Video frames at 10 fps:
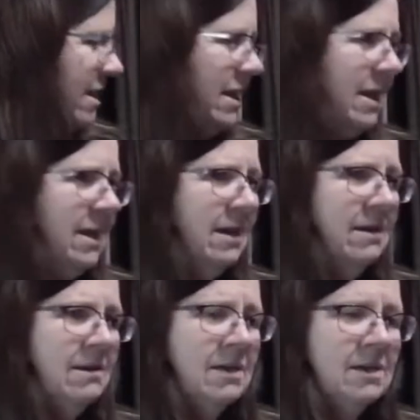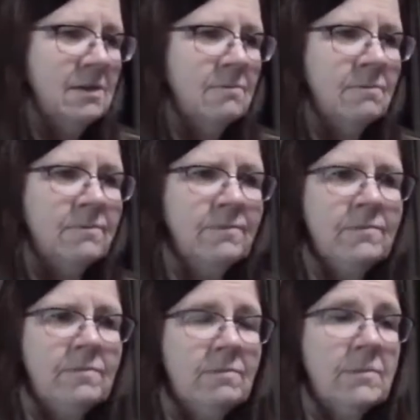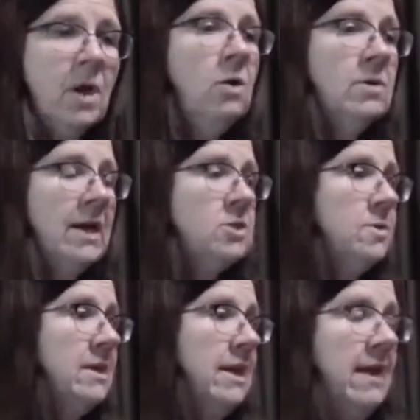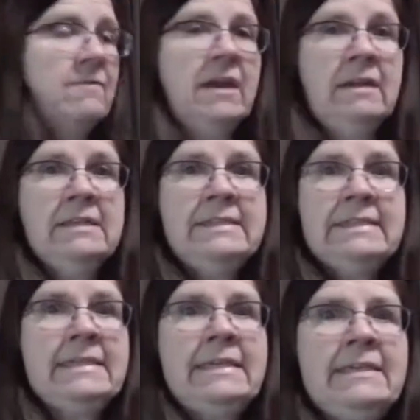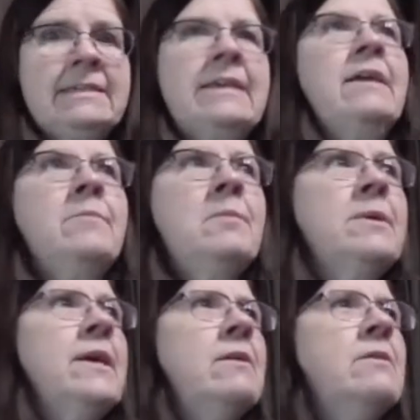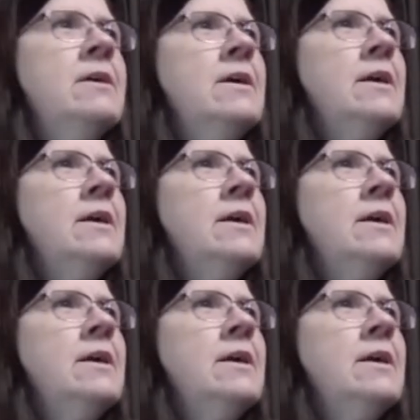They had, what they had. They had a disease. I can't remember now.